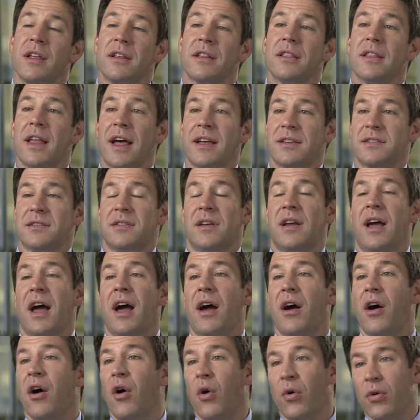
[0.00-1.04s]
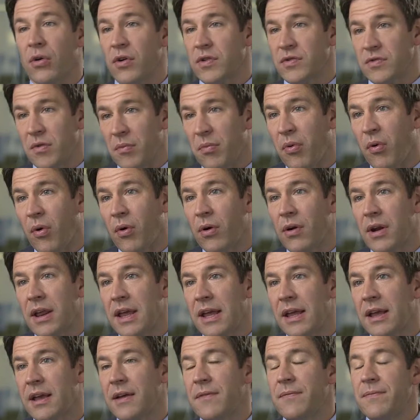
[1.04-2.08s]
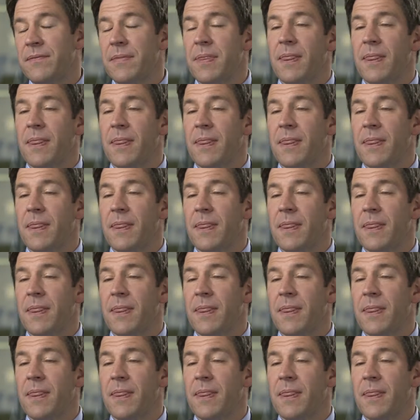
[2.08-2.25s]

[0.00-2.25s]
less onerous reporting,